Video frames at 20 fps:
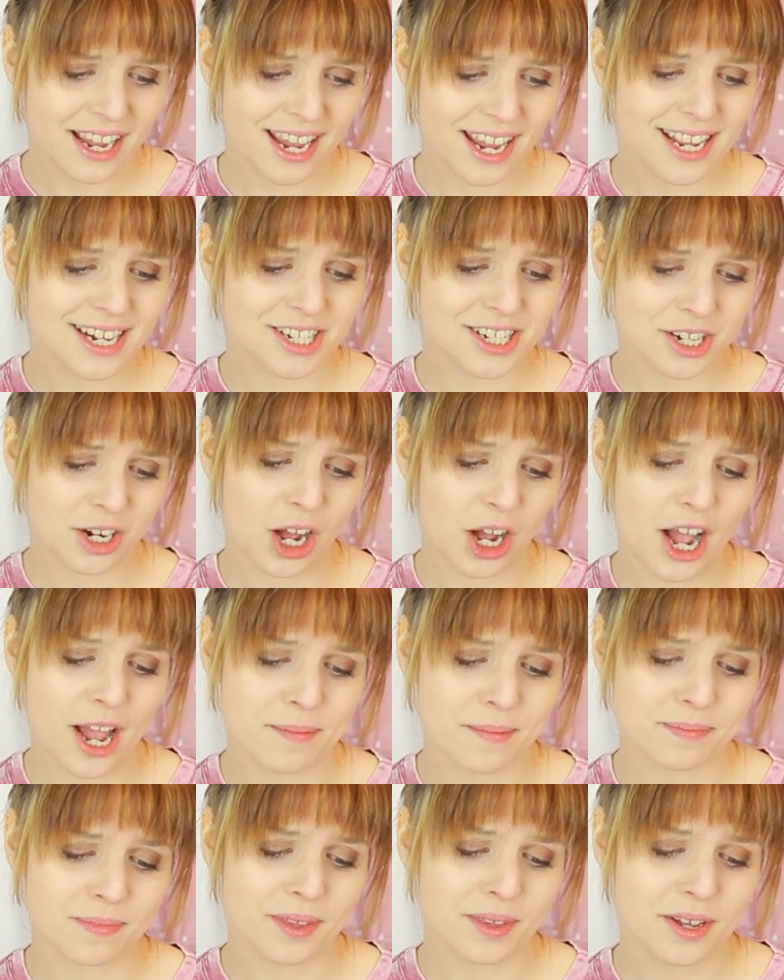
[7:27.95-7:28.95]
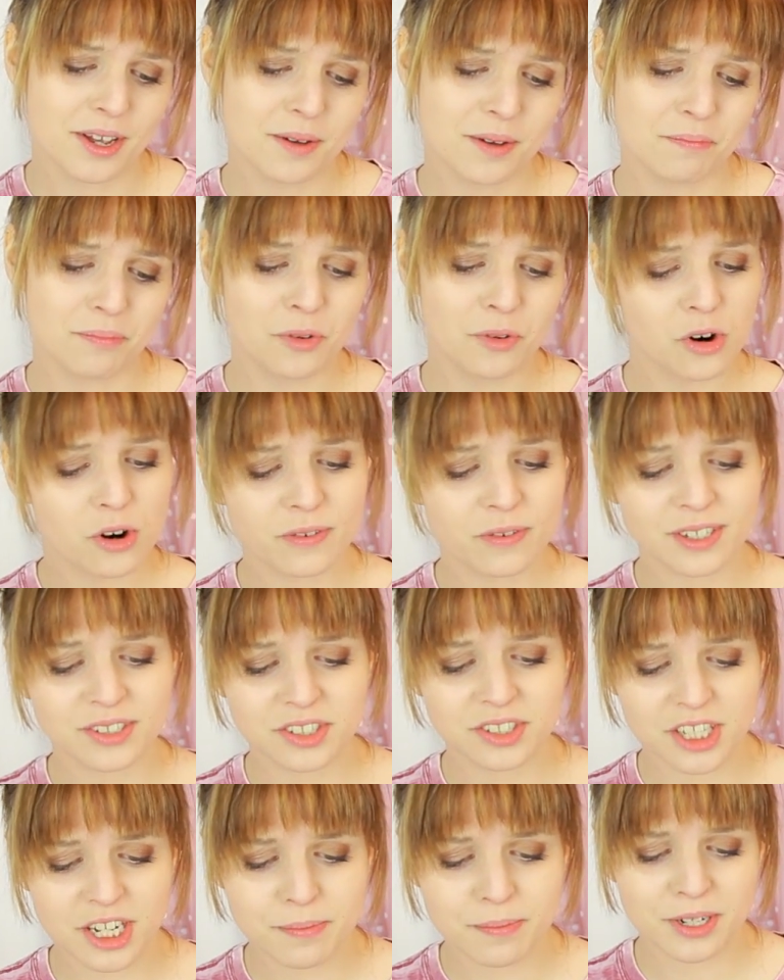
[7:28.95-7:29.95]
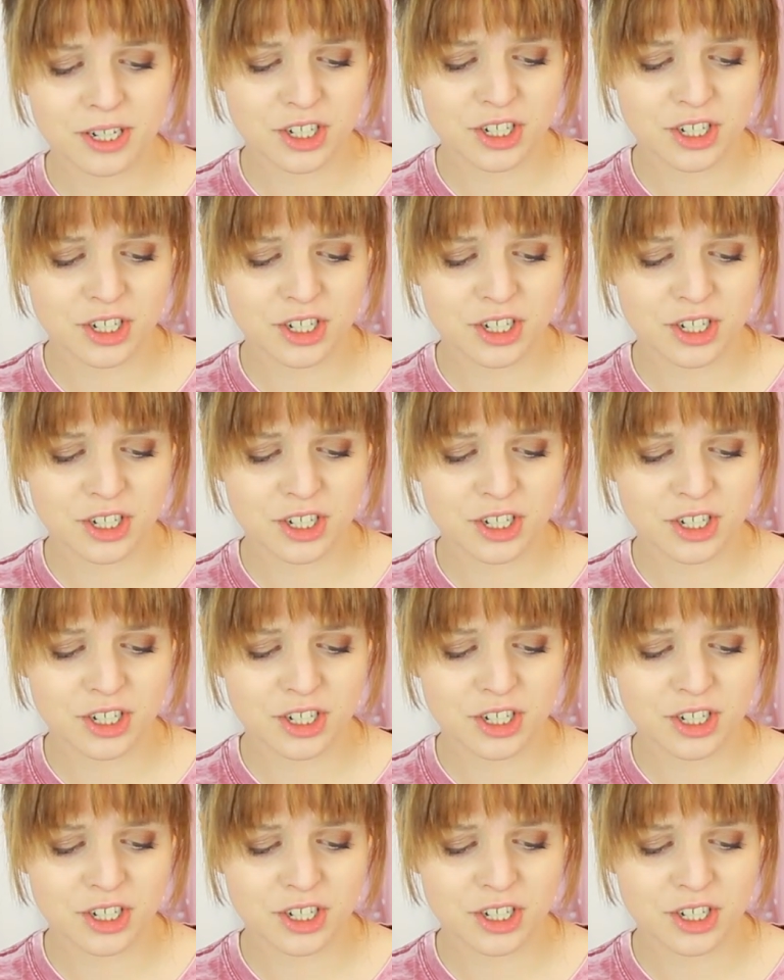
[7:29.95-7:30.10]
Each time, more of its semen